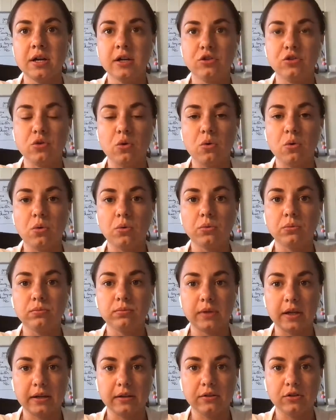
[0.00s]
your
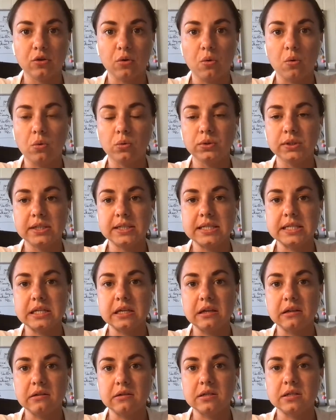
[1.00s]
coding
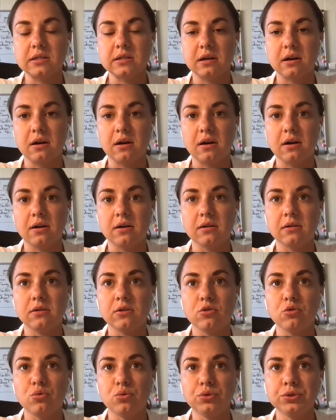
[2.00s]
skills are
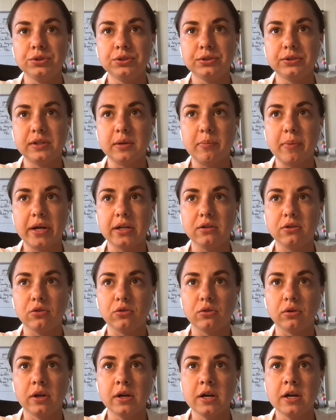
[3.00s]
good,
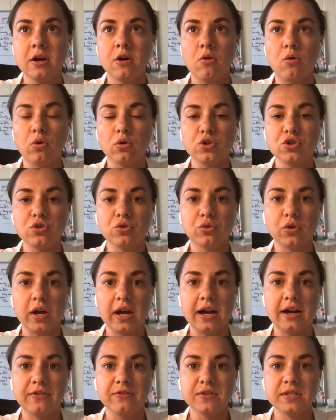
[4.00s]
depending also to
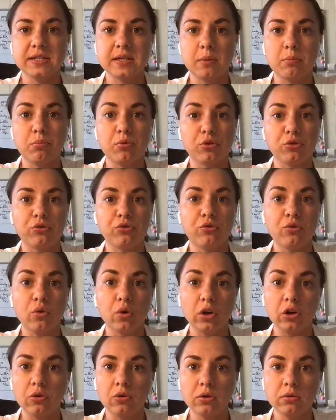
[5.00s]
have some
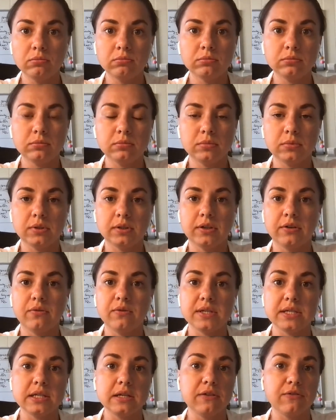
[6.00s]
portfolio
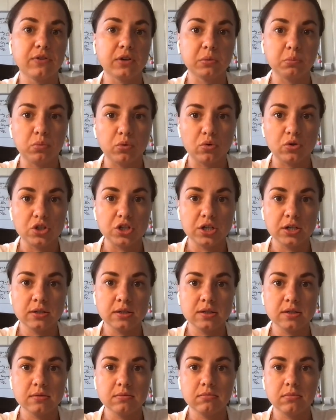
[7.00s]
with different
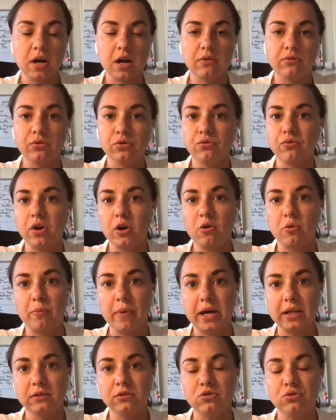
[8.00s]
projects. I would
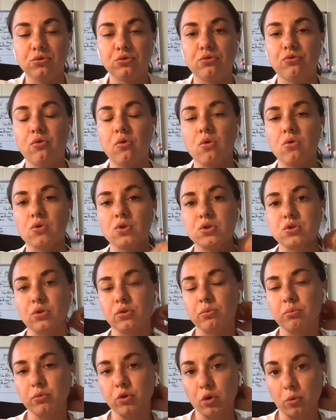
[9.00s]
recommend you to focus
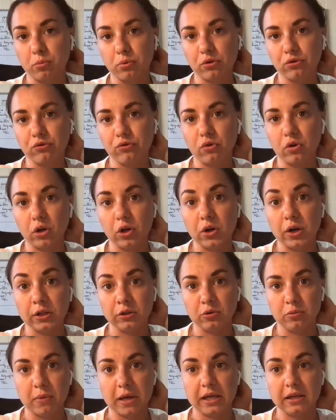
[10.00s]
on your portfolio and
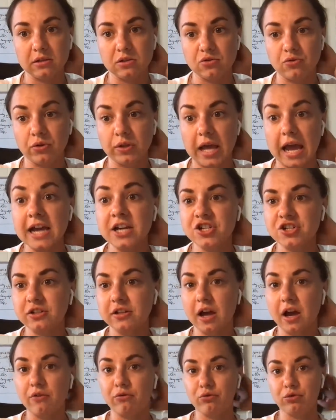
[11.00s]
to make it strong. Actually,
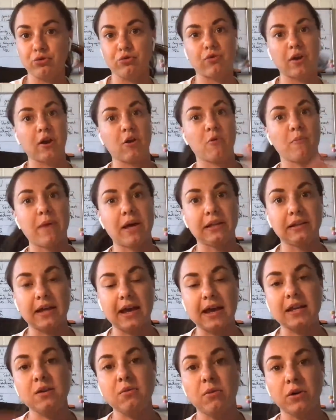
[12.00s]
I would recommend
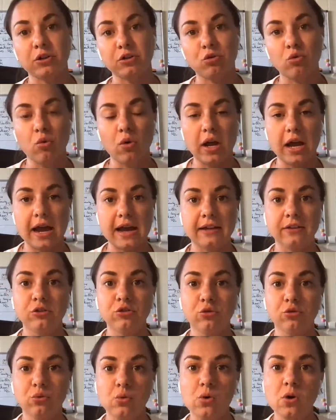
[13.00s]
anyone who
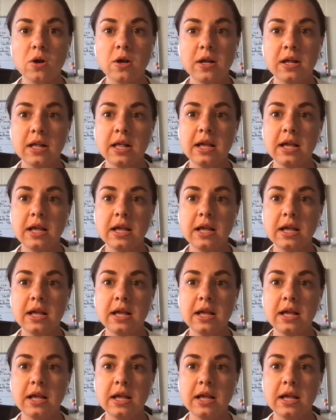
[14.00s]
can do